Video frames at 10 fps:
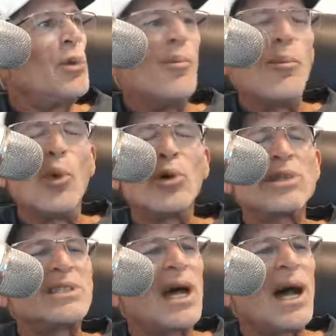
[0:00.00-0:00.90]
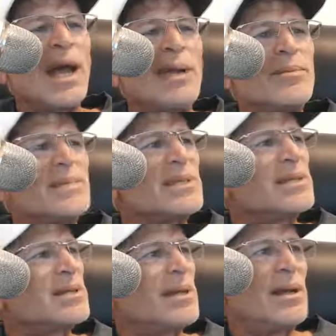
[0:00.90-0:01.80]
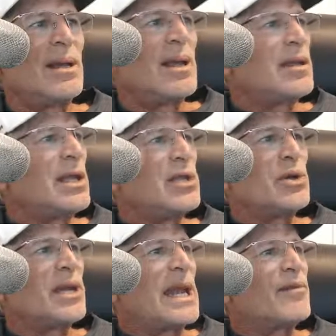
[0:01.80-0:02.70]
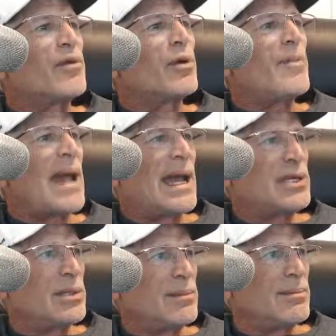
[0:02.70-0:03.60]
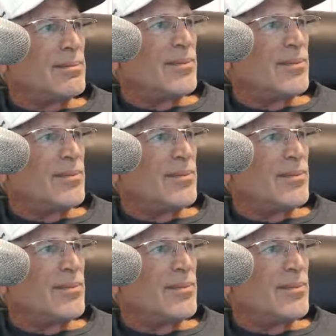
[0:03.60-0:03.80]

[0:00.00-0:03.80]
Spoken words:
more times than you can ever imagine.